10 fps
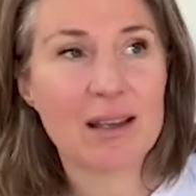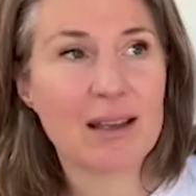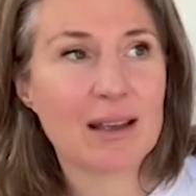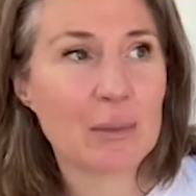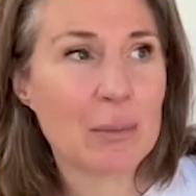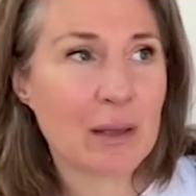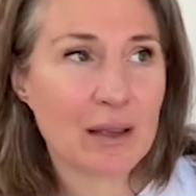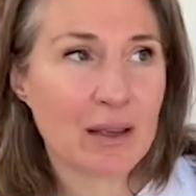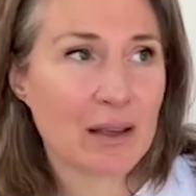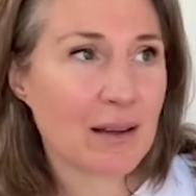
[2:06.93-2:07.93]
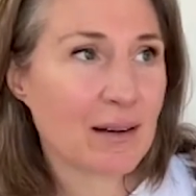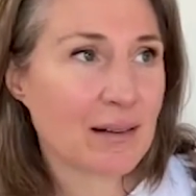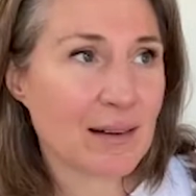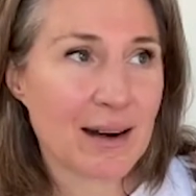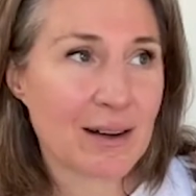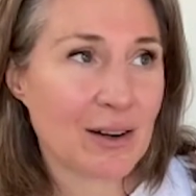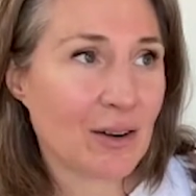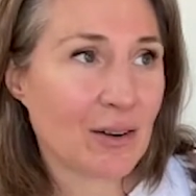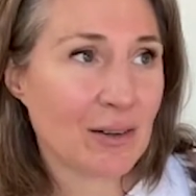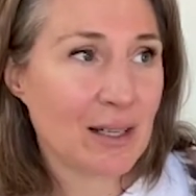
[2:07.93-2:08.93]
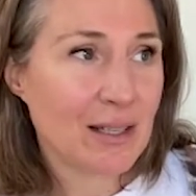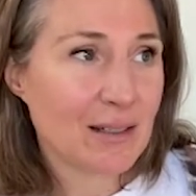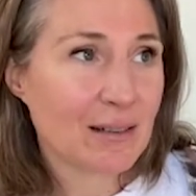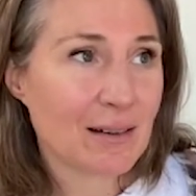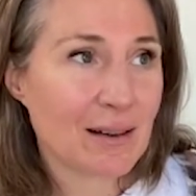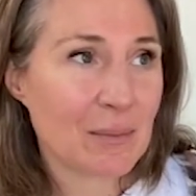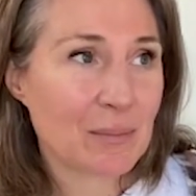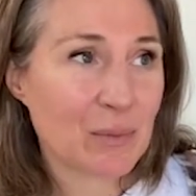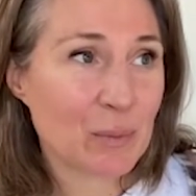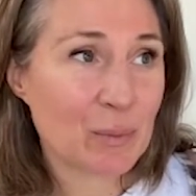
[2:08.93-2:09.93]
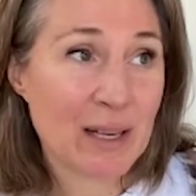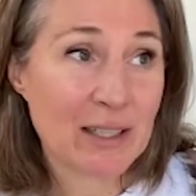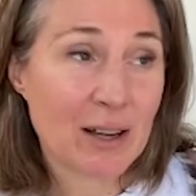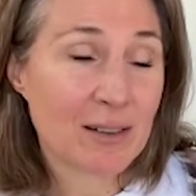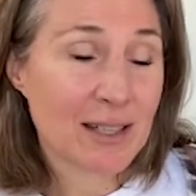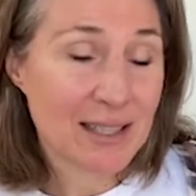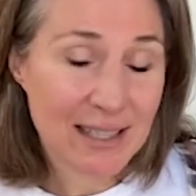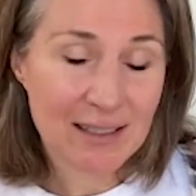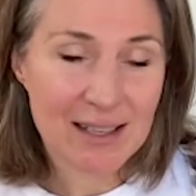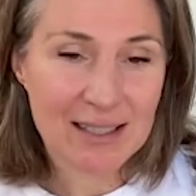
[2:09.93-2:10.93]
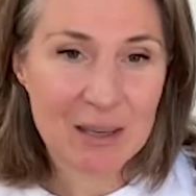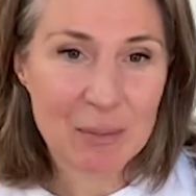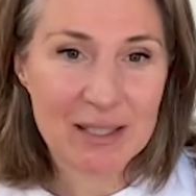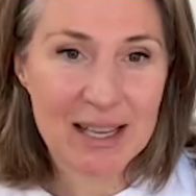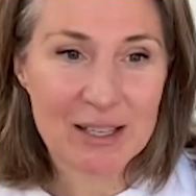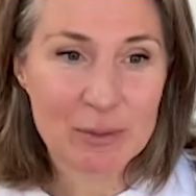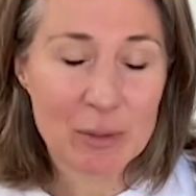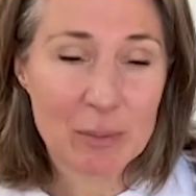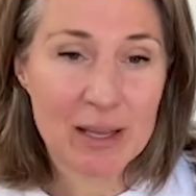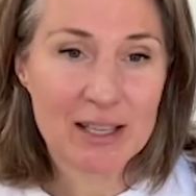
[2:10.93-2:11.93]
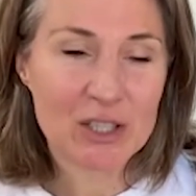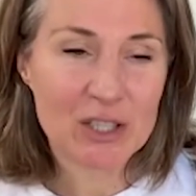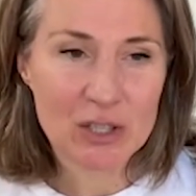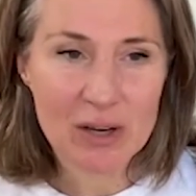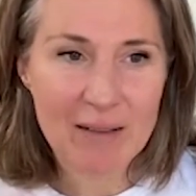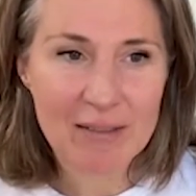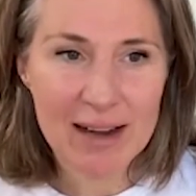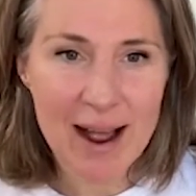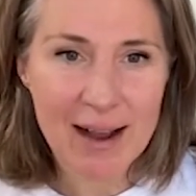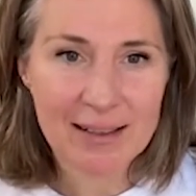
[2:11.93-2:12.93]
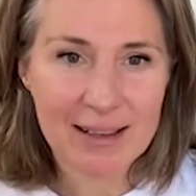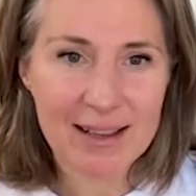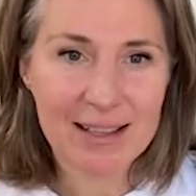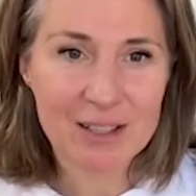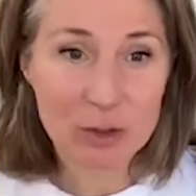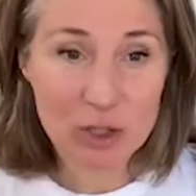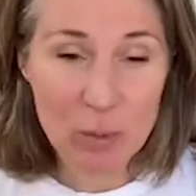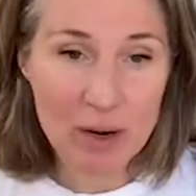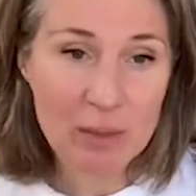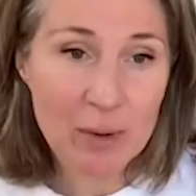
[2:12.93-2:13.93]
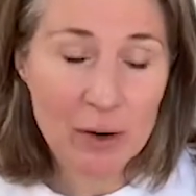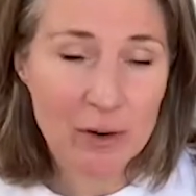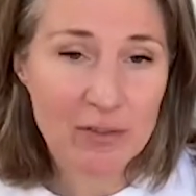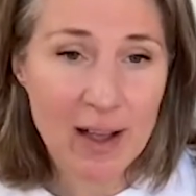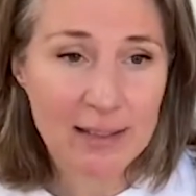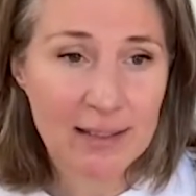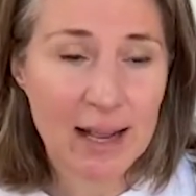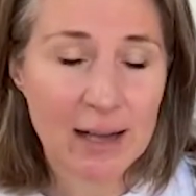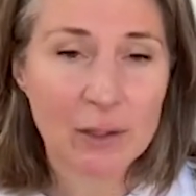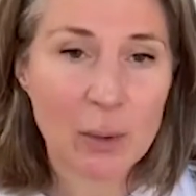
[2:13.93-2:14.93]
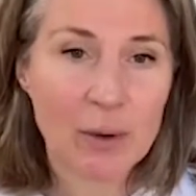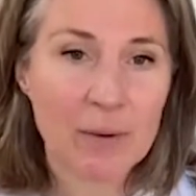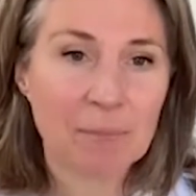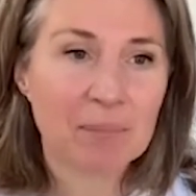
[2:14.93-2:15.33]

It could be, I don't know, um, my daughter does eat a lot of steamed potatoes with me because she started having acne. And so she wanted to bring her fats down lower.